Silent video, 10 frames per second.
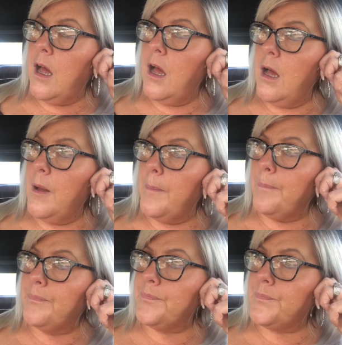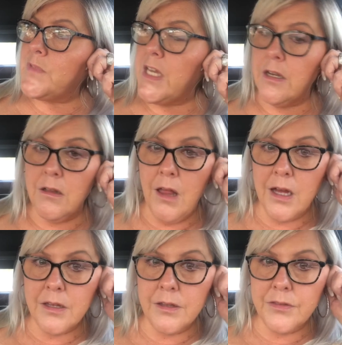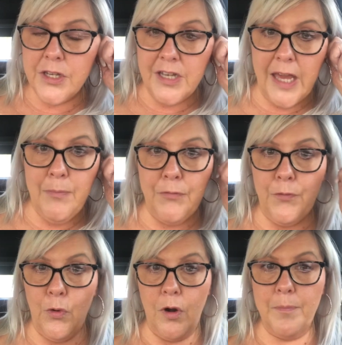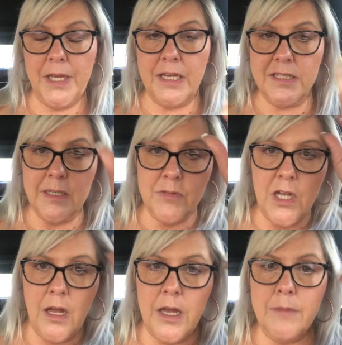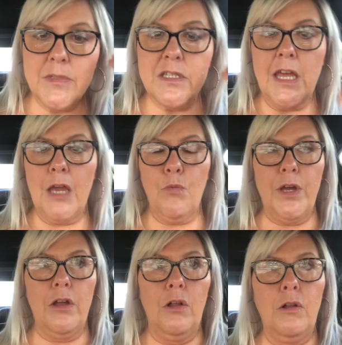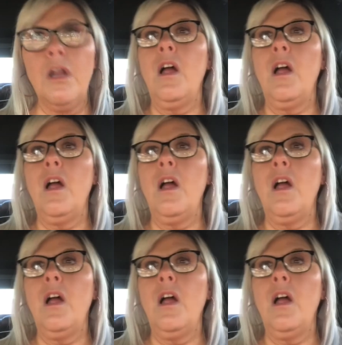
the night before, because sometimes they will